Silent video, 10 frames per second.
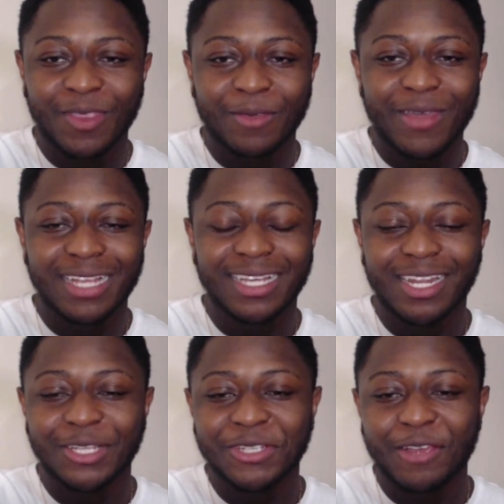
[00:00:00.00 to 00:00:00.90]
Man, shout
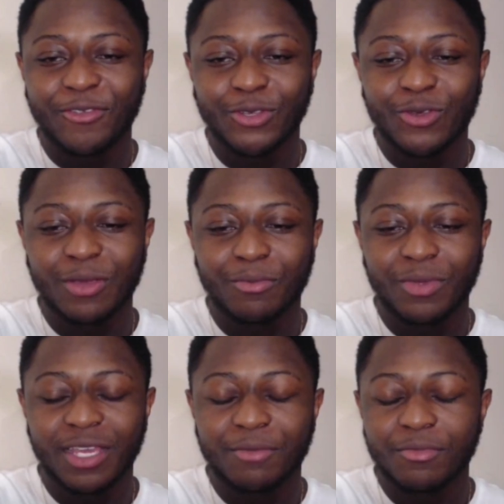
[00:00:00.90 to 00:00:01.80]
out Drake for doing
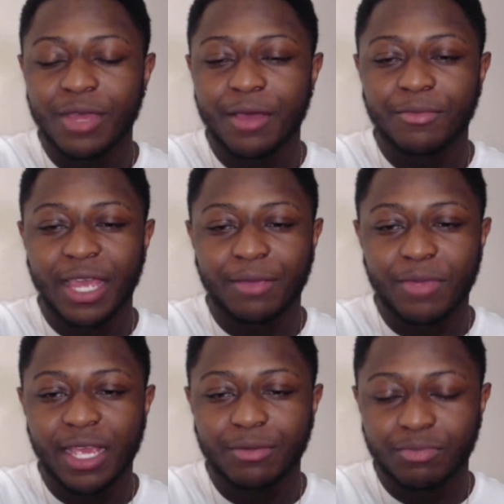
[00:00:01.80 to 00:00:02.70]
big, man, like
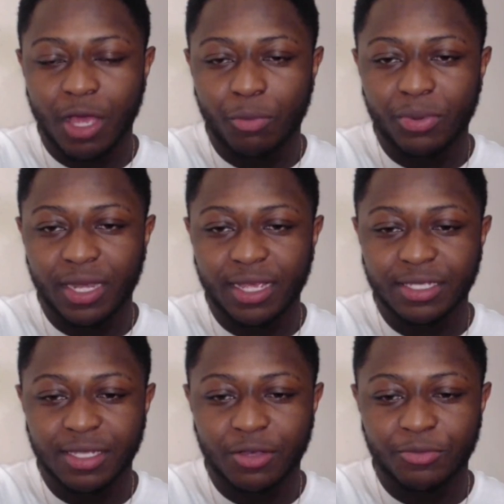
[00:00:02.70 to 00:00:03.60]
helping
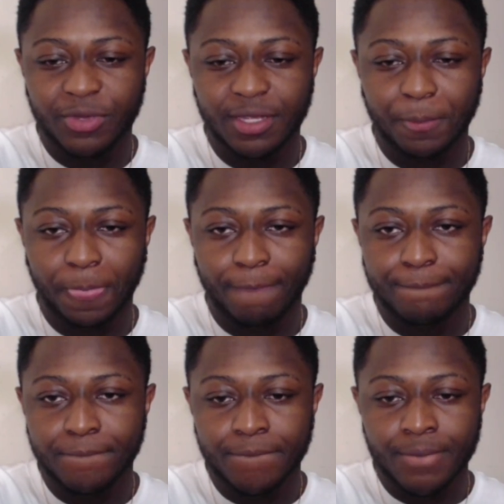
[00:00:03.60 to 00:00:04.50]
niggas out, man.
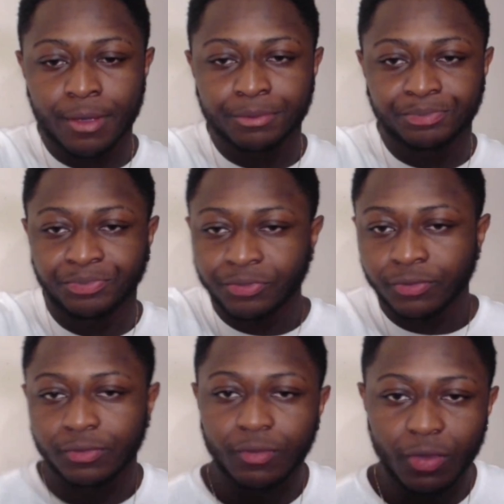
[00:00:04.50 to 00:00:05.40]
With the
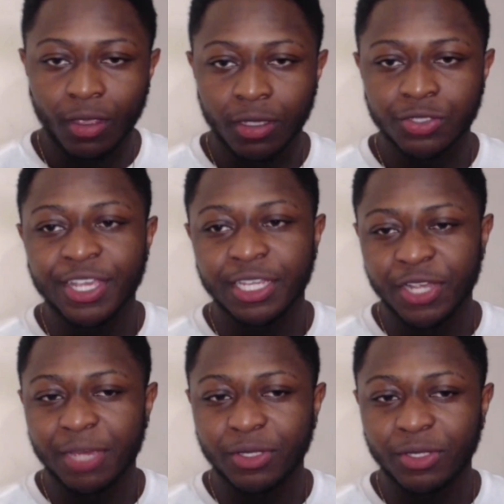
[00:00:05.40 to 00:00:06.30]
canine shivering,
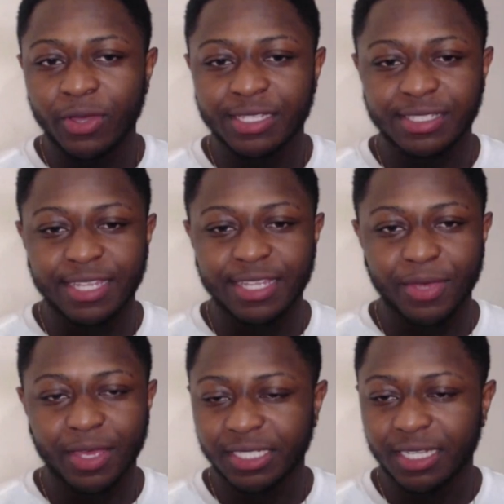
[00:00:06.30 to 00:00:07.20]
drop a nigga like a
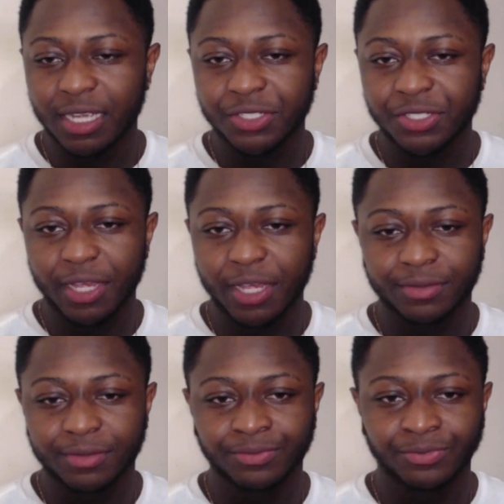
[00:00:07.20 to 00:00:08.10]
littering. We
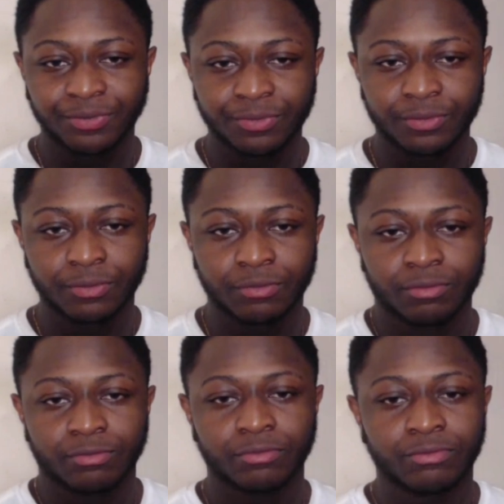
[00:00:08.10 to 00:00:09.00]
at the door like we the
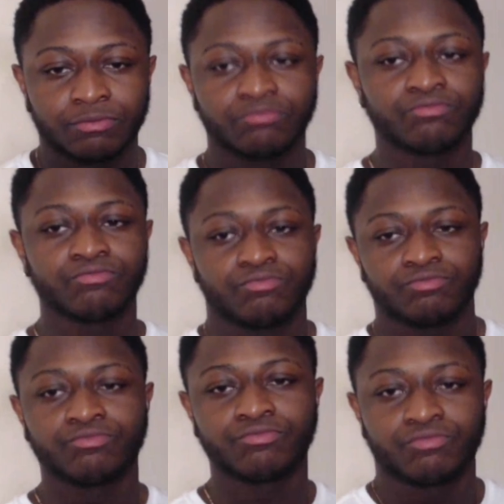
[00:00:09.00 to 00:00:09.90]
delivering. He not
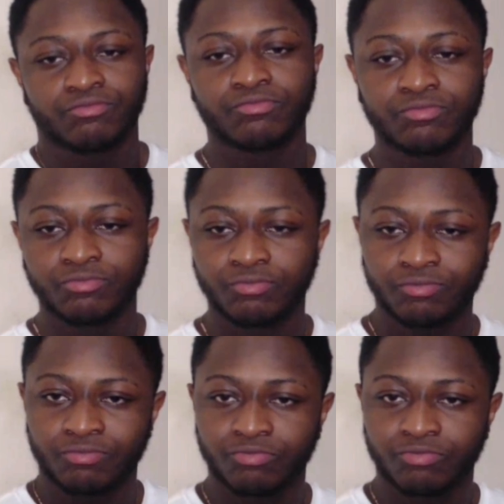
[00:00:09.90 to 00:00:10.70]
a plug, he middleman.